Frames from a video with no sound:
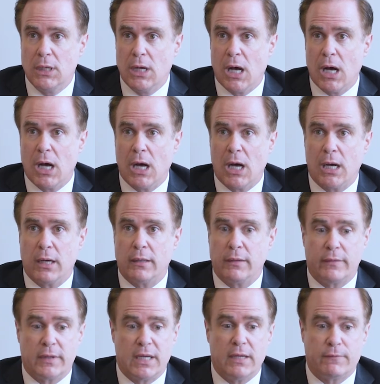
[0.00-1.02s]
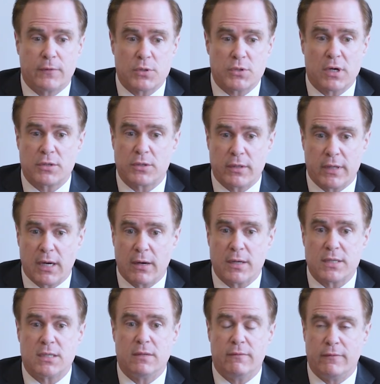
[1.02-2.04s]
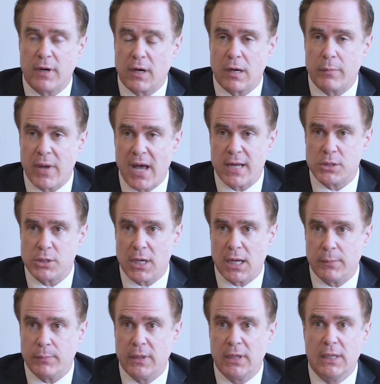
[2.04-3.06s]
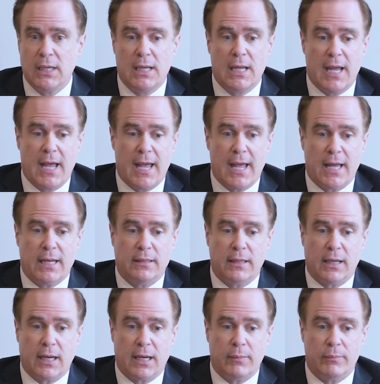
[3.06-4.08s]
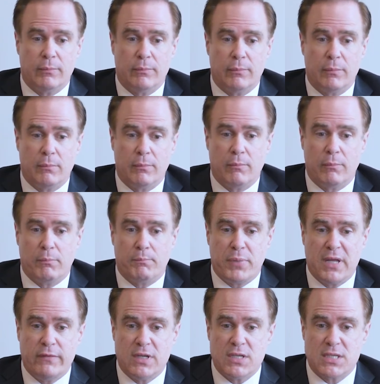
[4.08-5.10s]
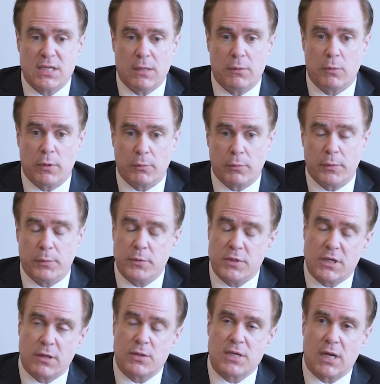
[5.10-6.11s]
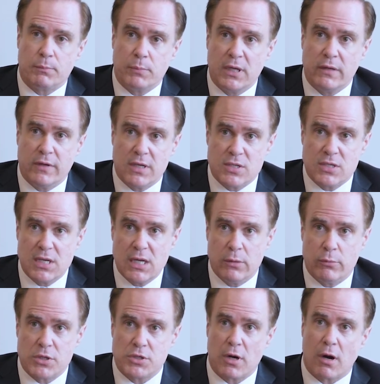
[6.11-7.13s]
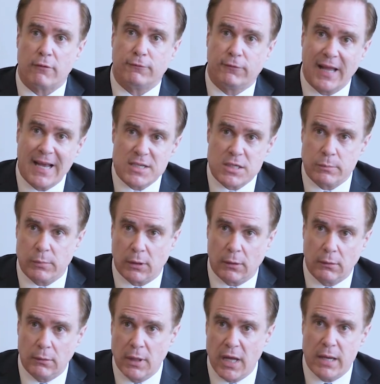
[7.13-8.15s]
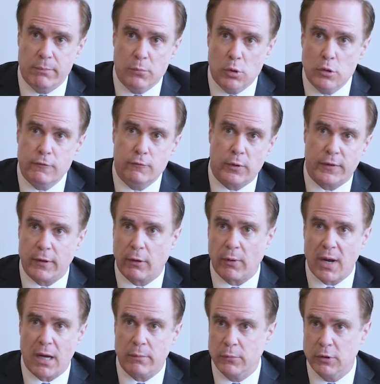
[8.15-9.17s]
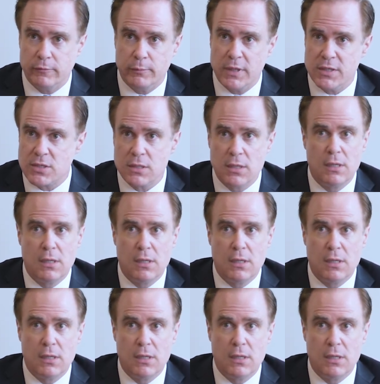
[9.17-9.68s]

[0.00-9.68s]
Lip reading: The infrastructure there is in very bad shape. And PVC, with materials like PVC, which are flexible and move with the ground movements,